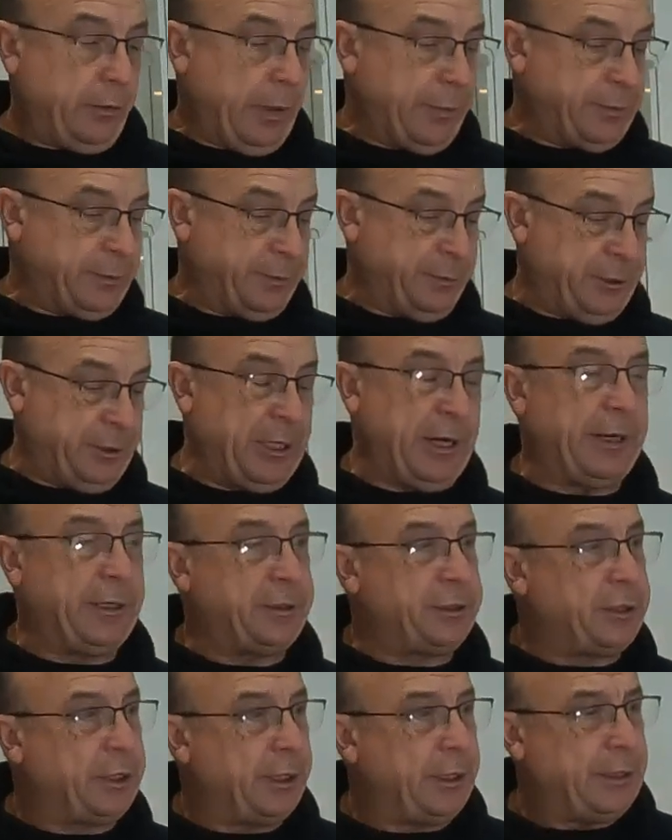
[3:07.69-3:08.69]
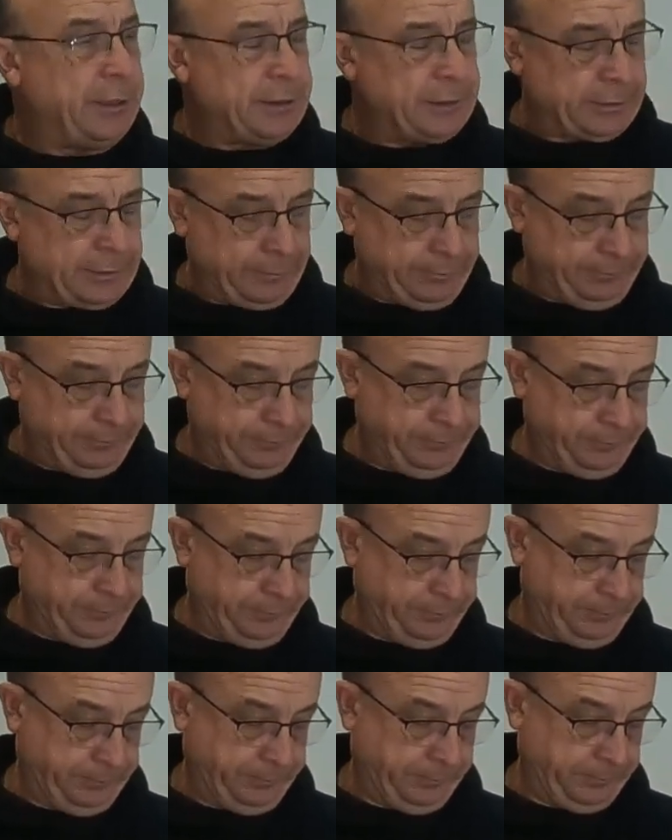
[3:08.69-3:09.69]
Grab some cheddar cheese,
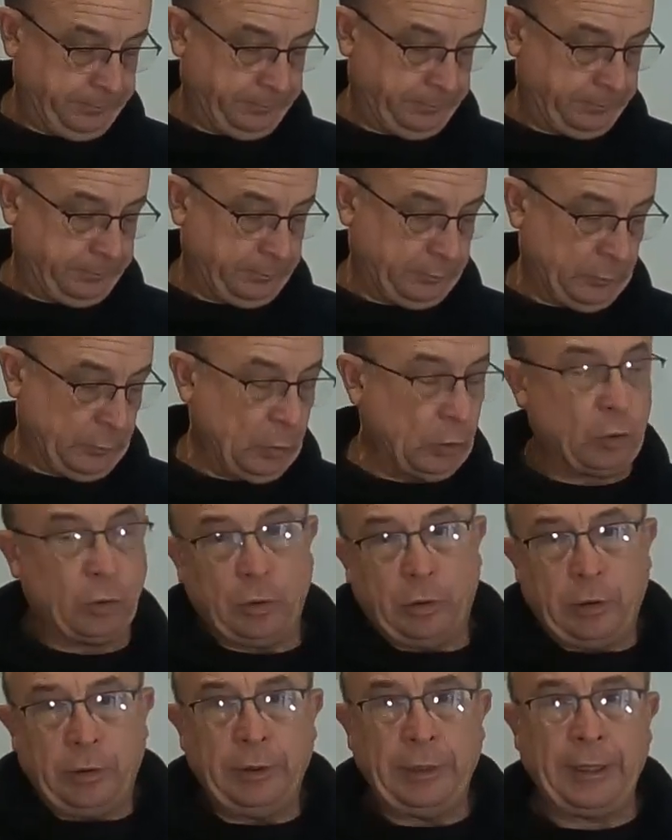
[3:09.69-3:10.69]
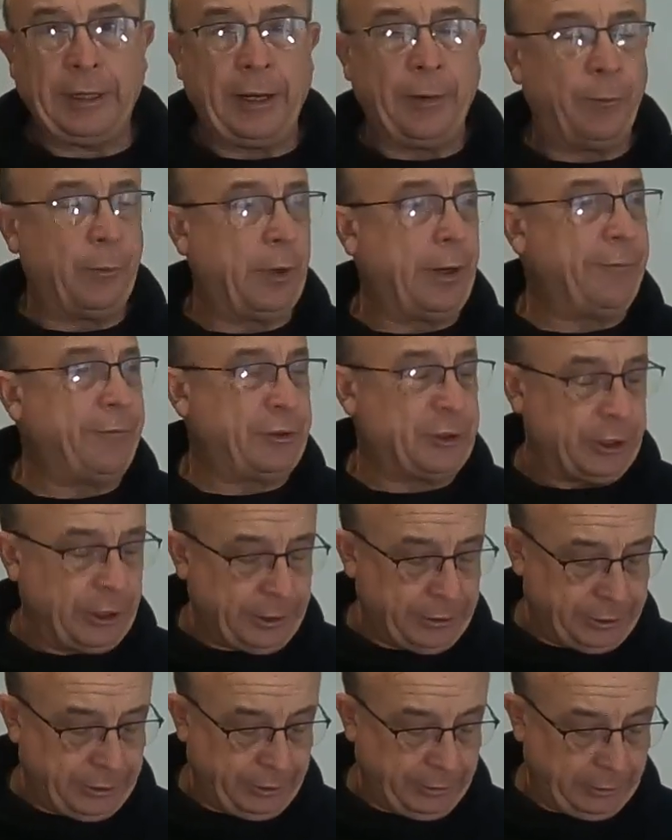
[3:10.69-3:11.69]
or again, whatever
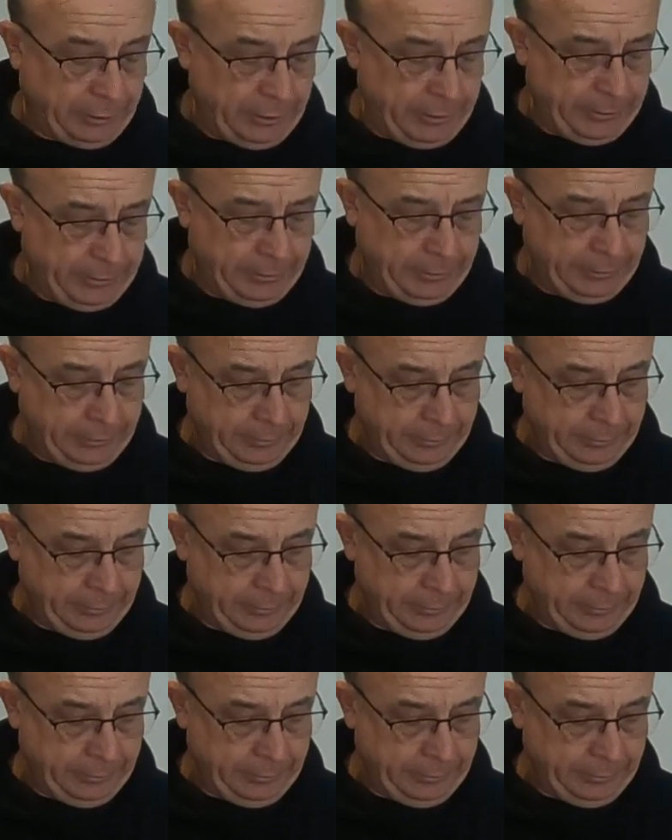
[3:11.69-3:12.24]
cheese you like.